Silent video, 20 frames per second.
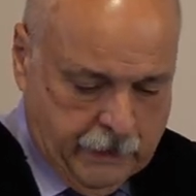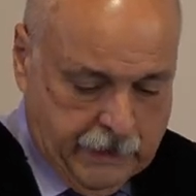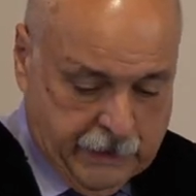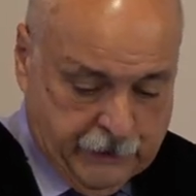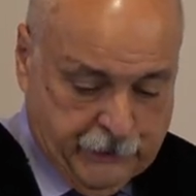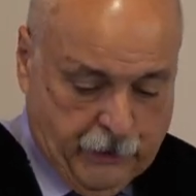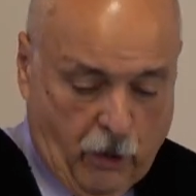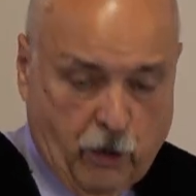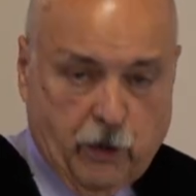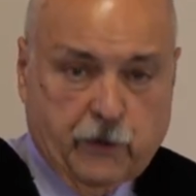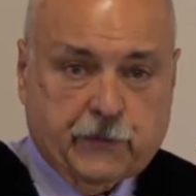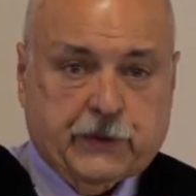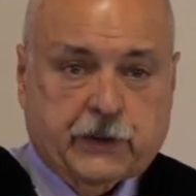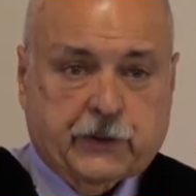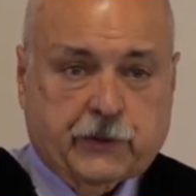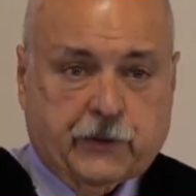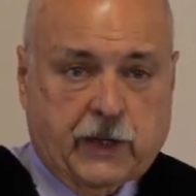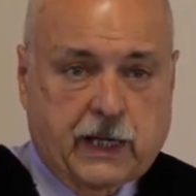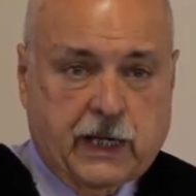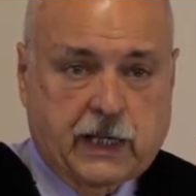And all the
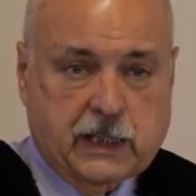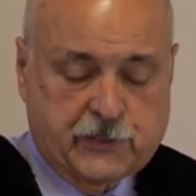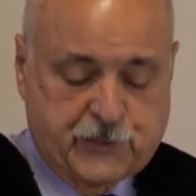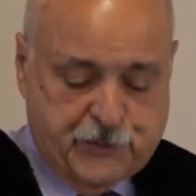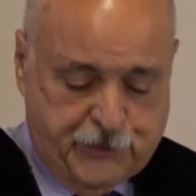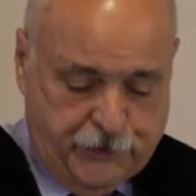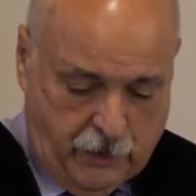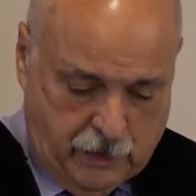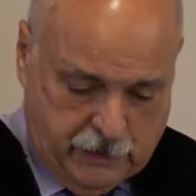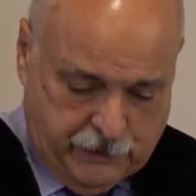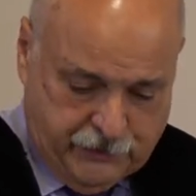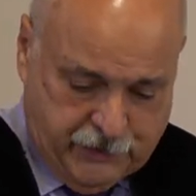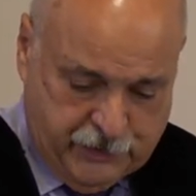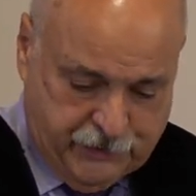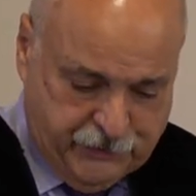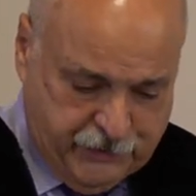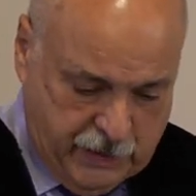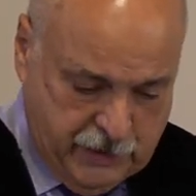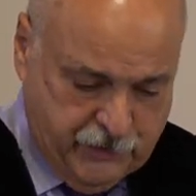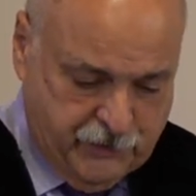crowd sought to
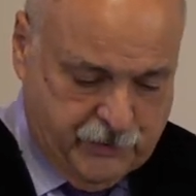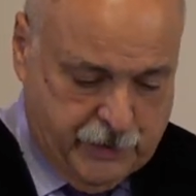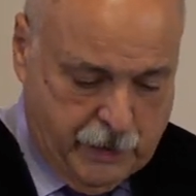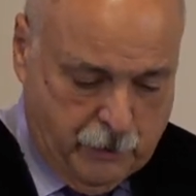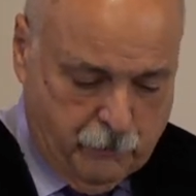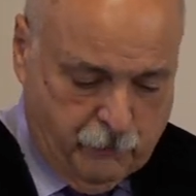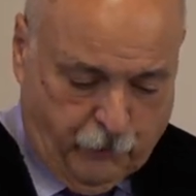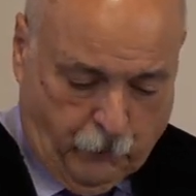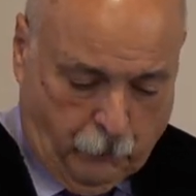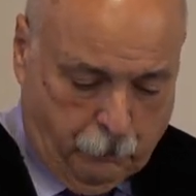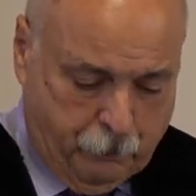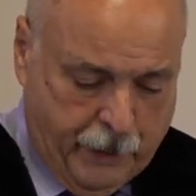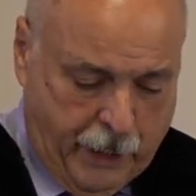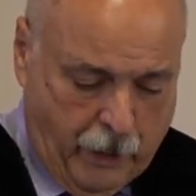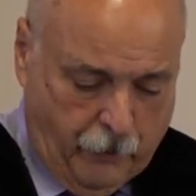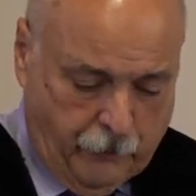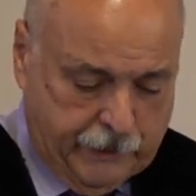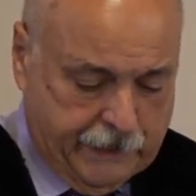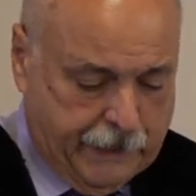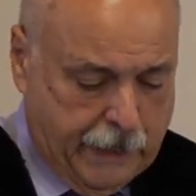touch him, for
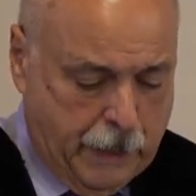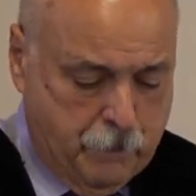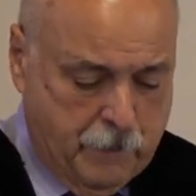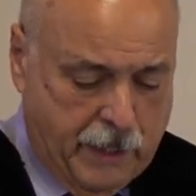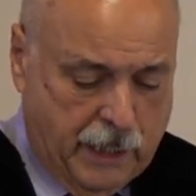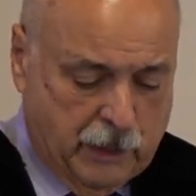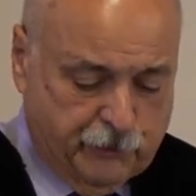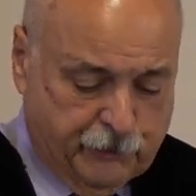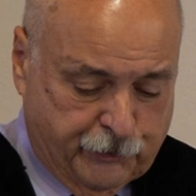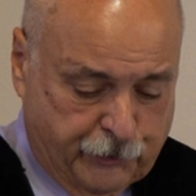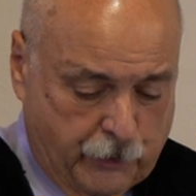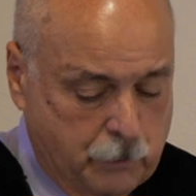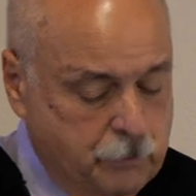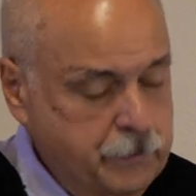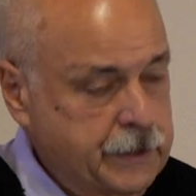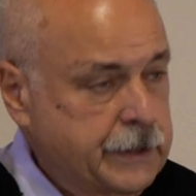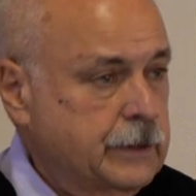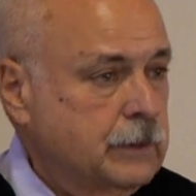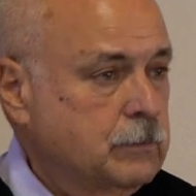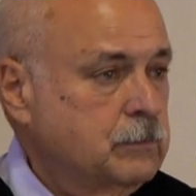power came out
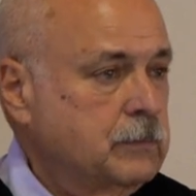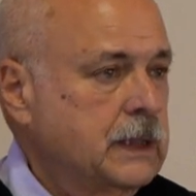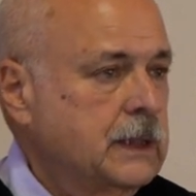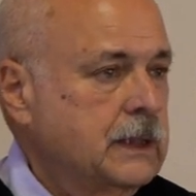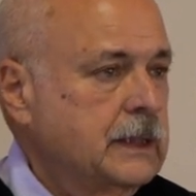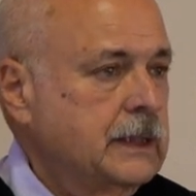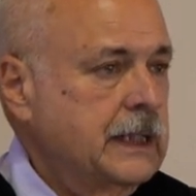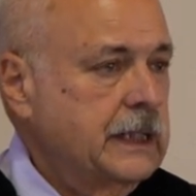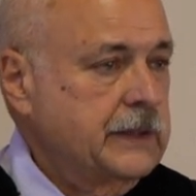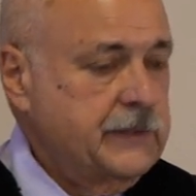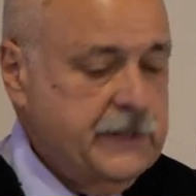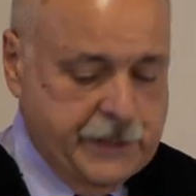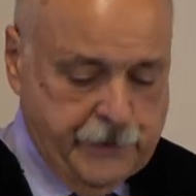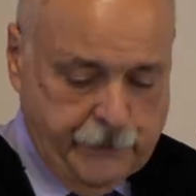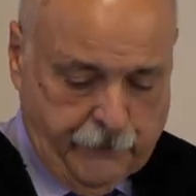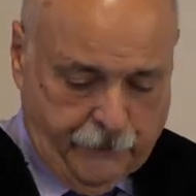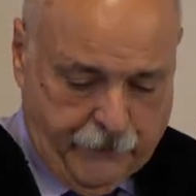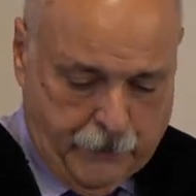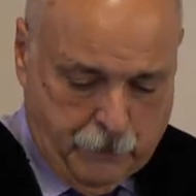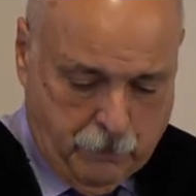from him and
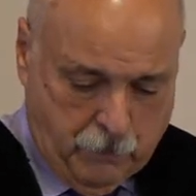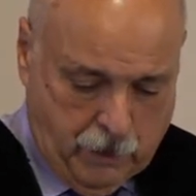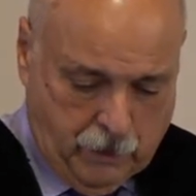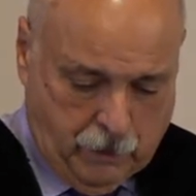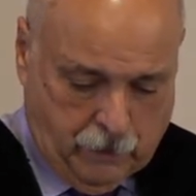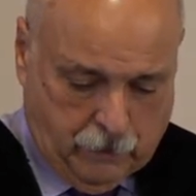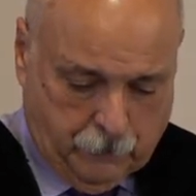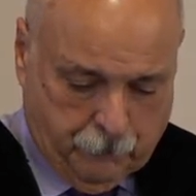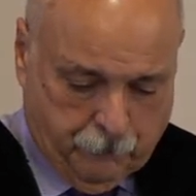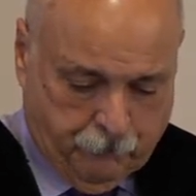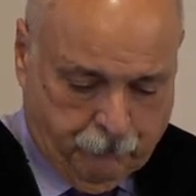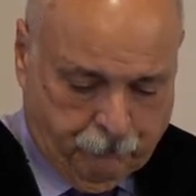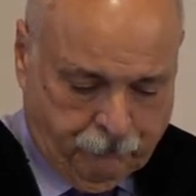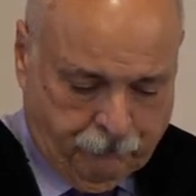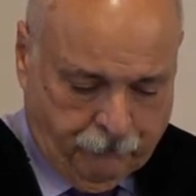healed them all.